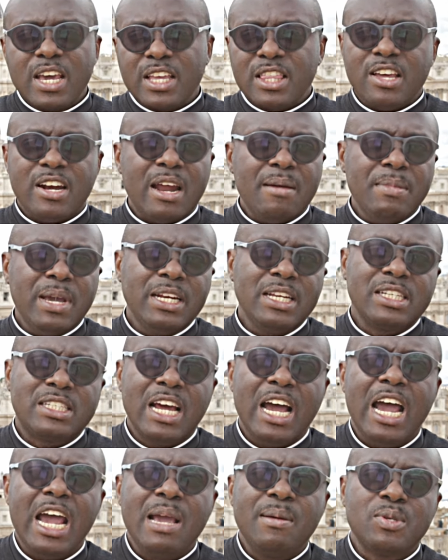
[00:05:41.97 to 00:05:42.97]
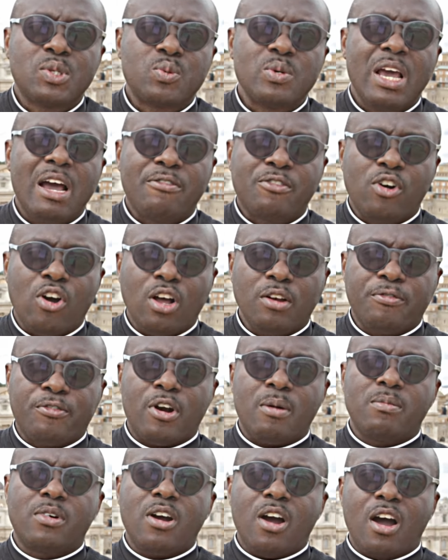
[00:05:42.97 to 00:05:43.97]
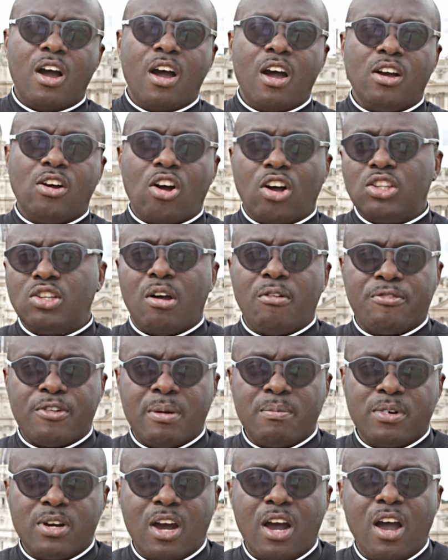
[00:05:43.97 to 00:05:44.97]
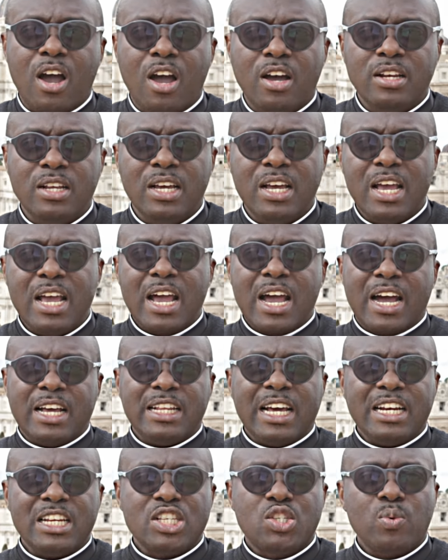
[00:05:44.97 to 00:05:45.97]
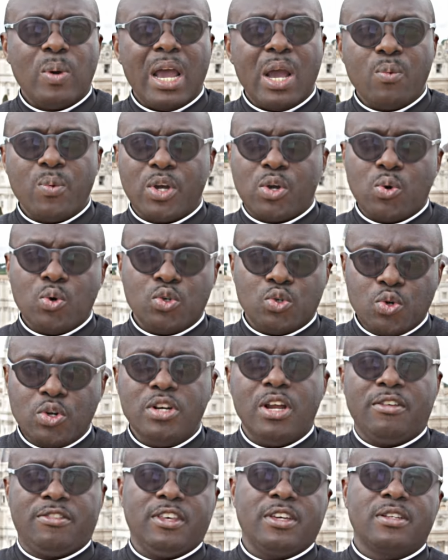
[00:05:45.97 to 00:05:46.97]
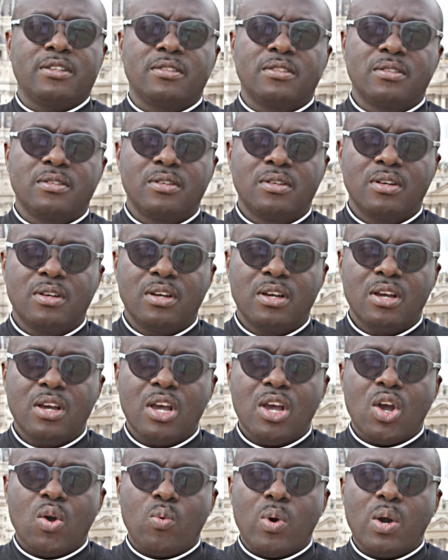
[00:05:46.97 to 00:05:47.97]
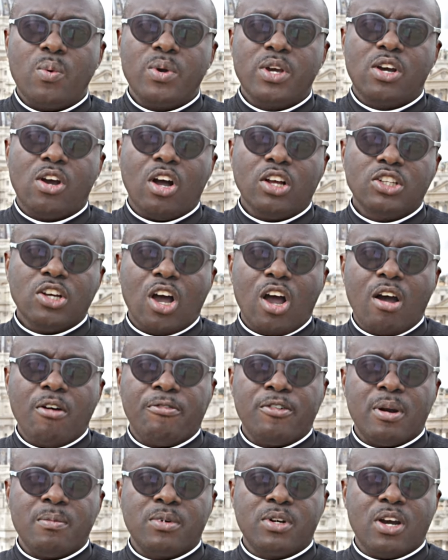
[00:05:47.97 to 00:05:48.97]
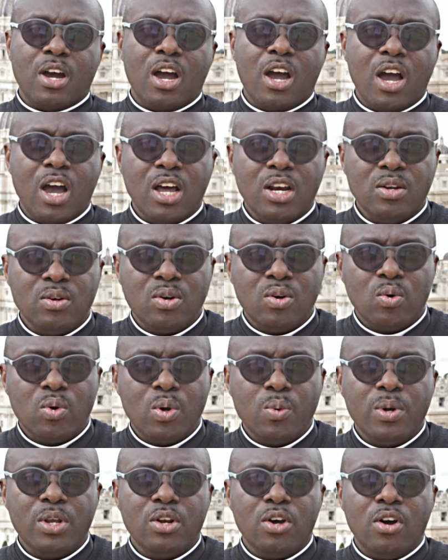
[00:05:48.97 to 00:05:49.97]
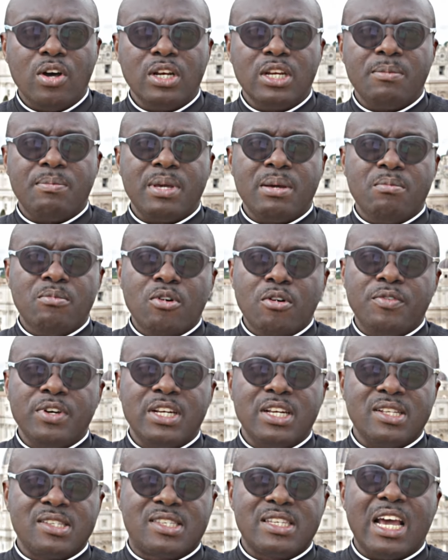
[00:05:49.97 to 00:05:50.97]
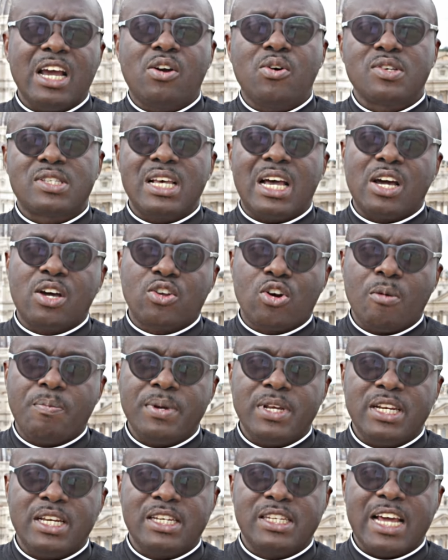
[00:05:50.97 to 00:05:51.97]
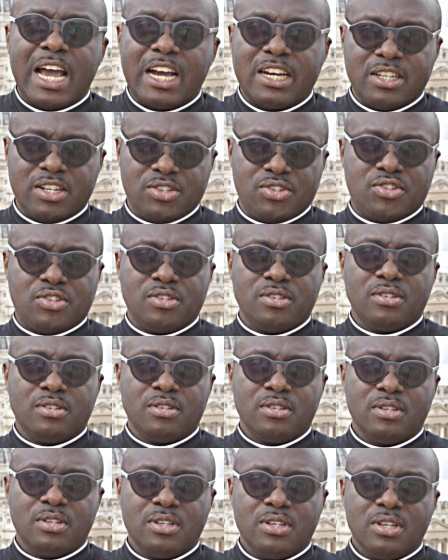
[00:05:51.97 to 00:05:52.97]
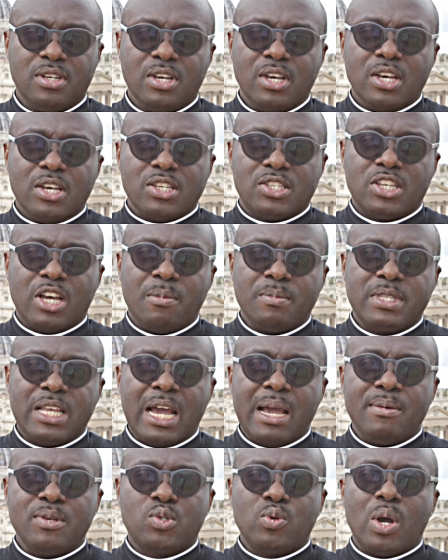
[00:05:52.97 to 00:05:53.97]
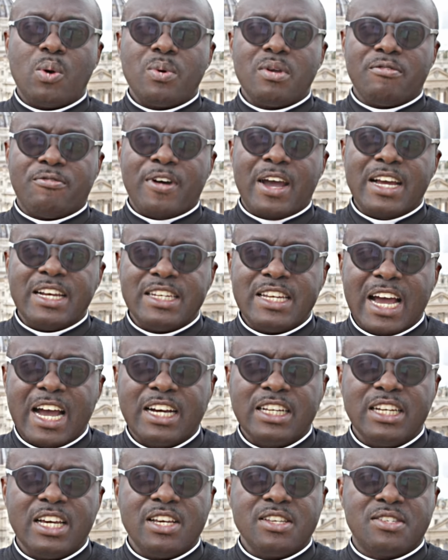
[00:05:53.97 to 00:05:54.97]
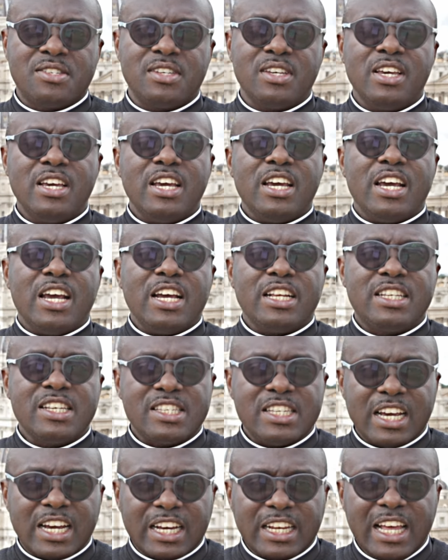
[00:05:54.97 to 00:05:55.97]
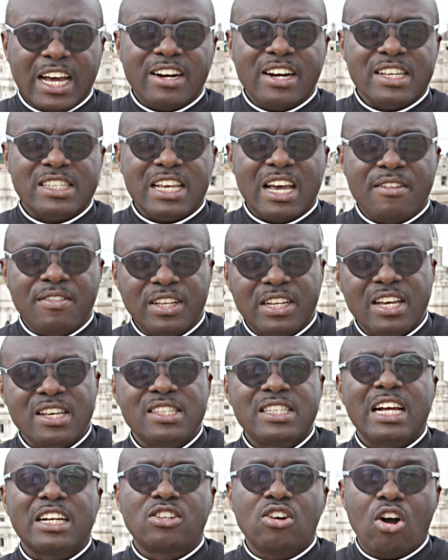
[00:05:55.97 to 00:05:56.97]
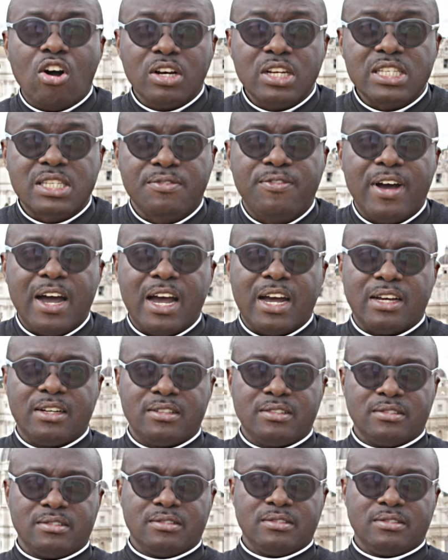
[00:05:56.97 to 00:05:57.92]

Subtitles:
There are many times we have cut off from God, and that is why we could do nothing. When we cut off from God, we will only be moving in circles and groping in darkness. Sometimes when we find darkness, it is the clearest evidence that God is far.